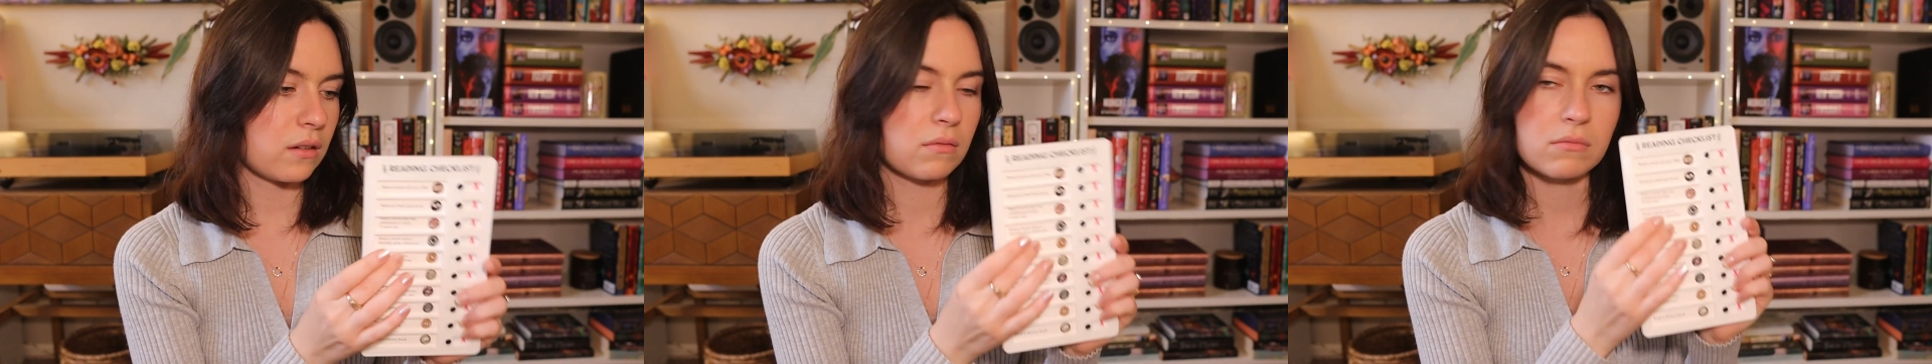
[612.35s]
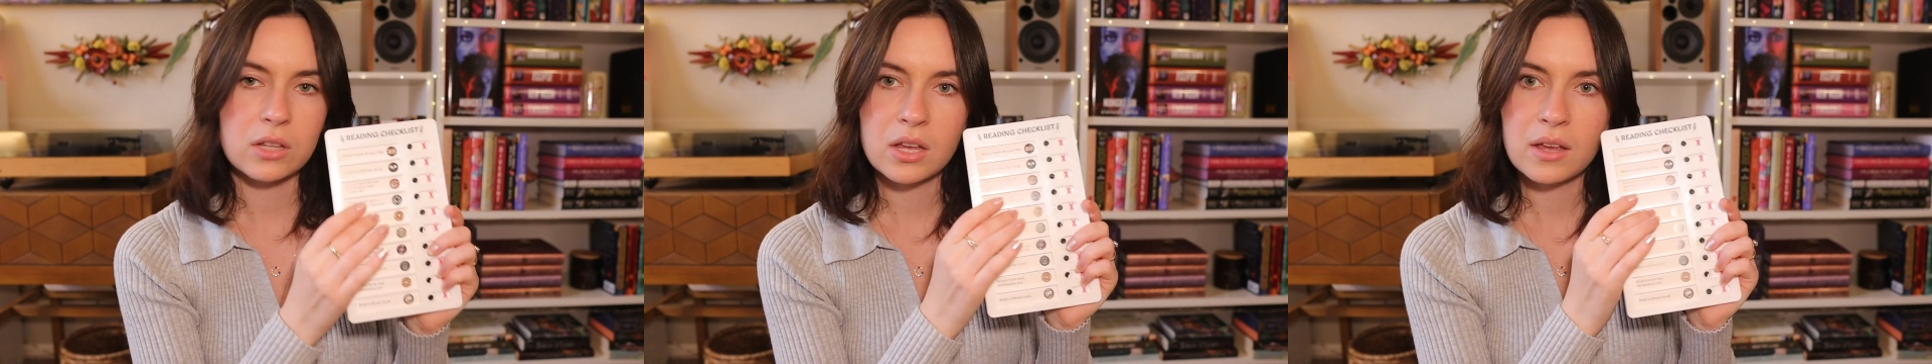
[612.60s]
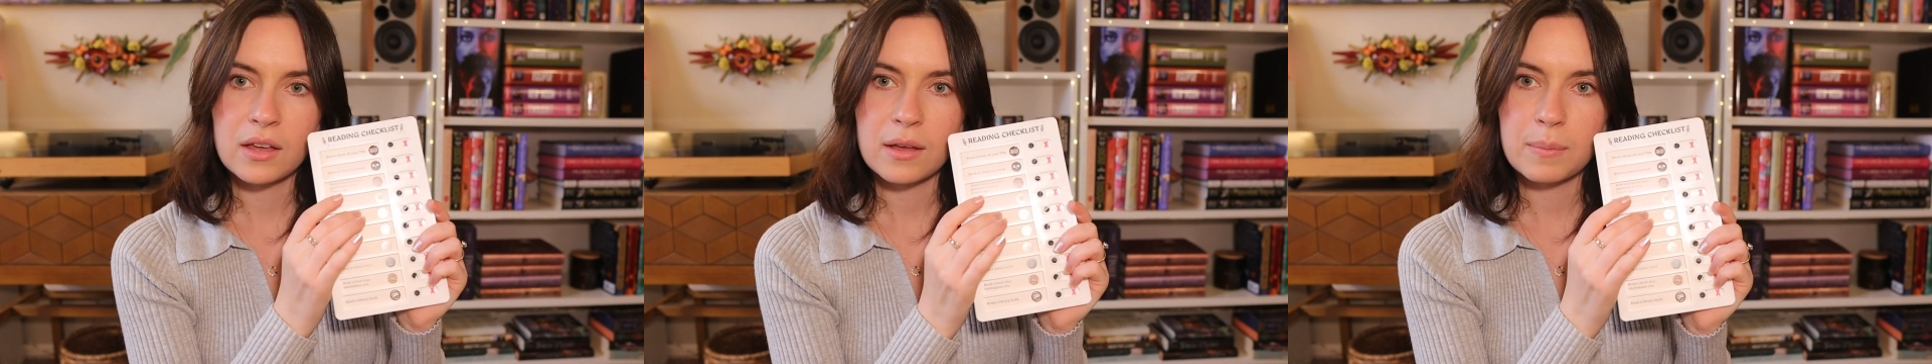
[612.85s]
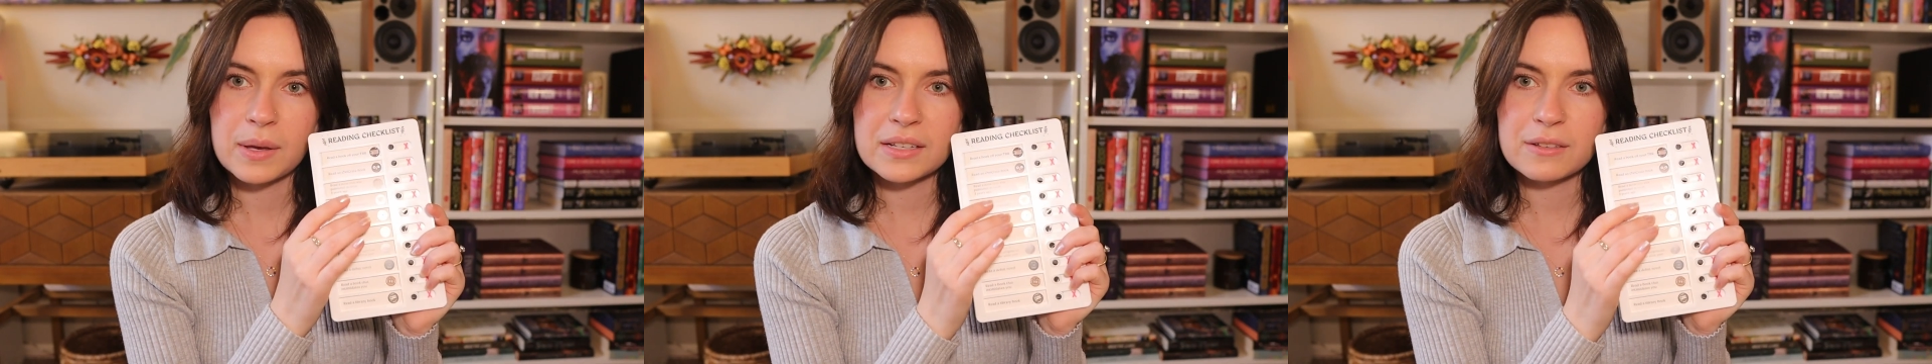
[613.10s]
though,
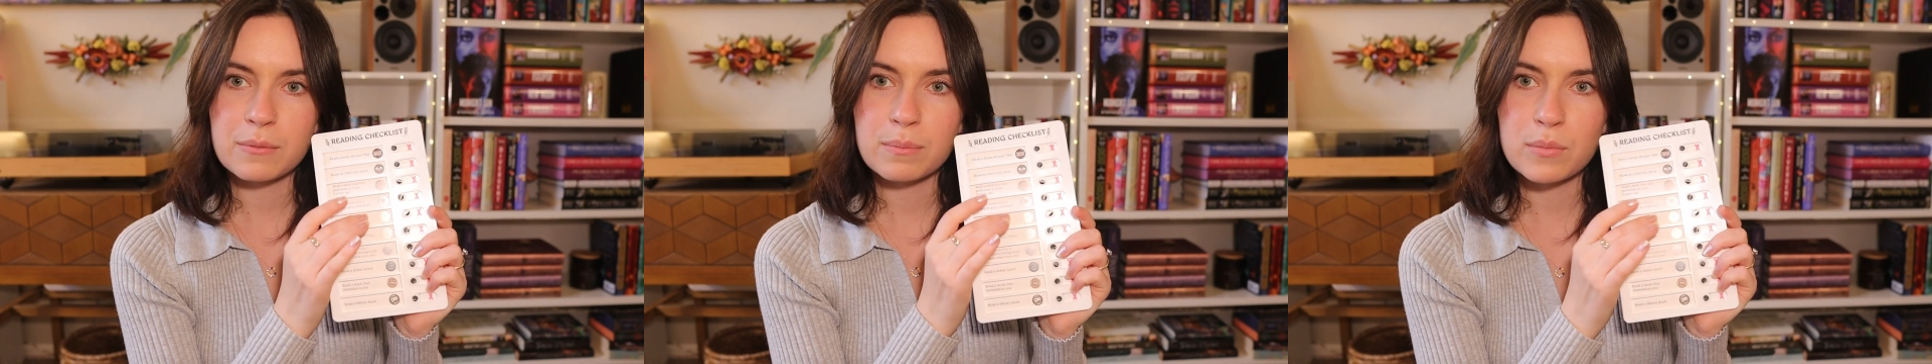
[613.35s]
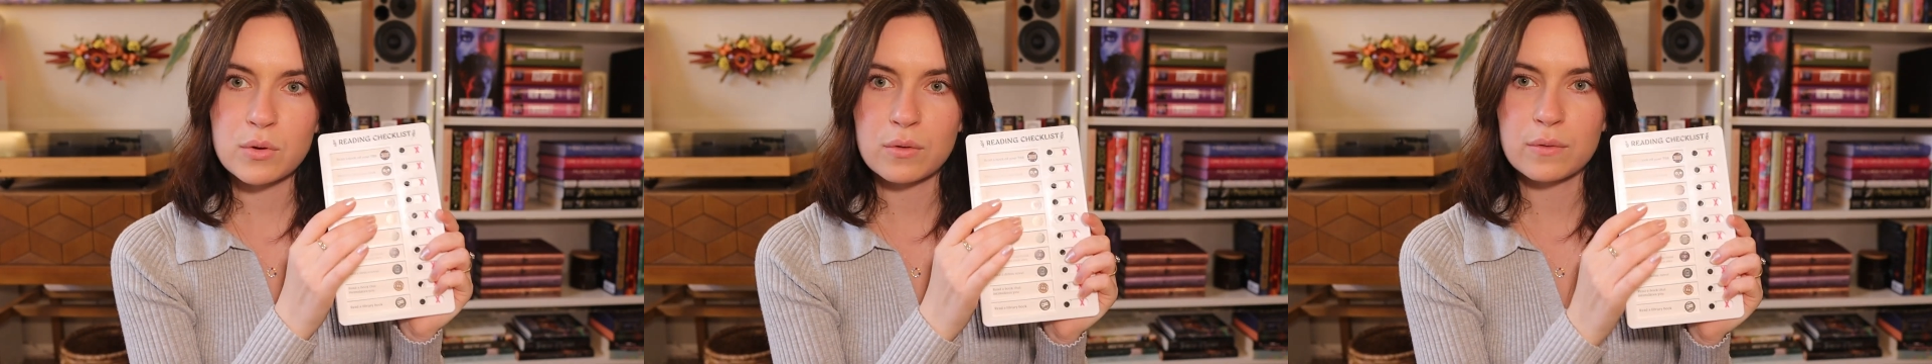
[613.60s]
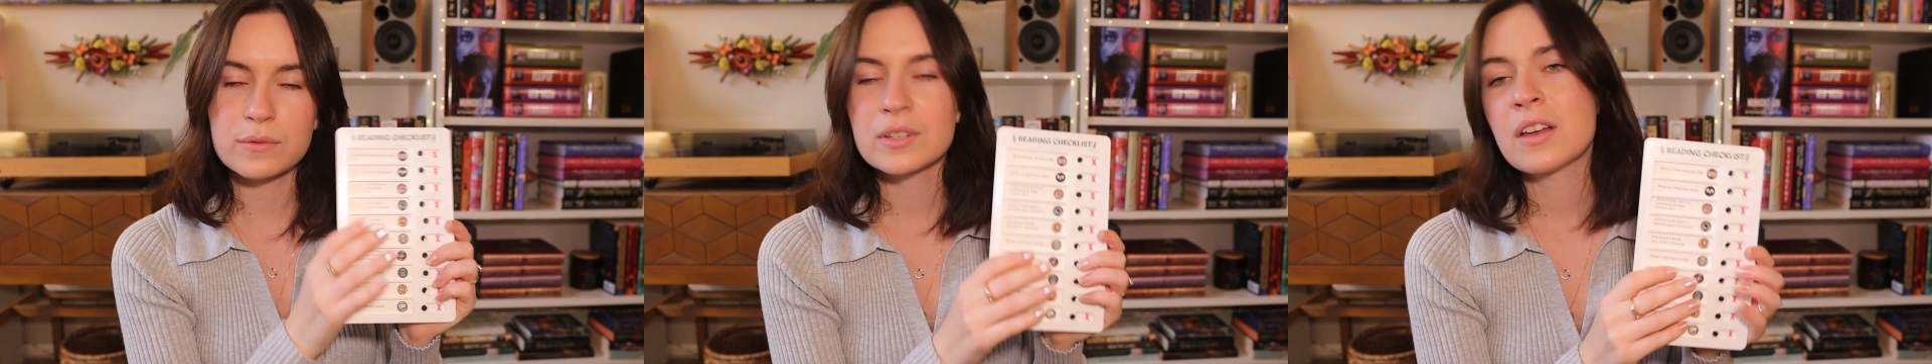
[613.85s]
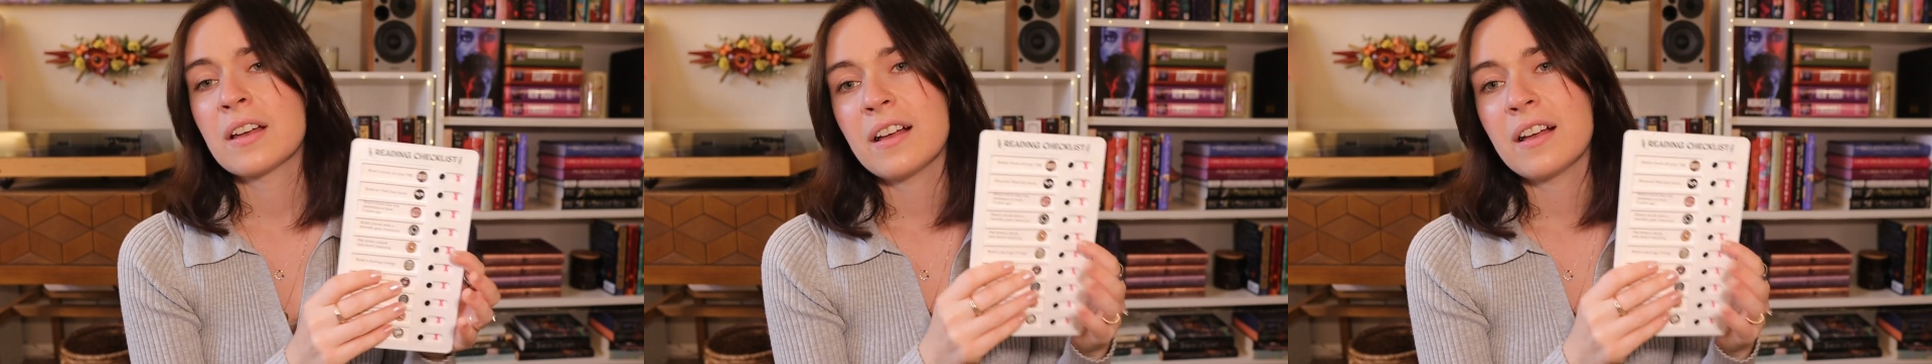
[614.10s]
because it moves.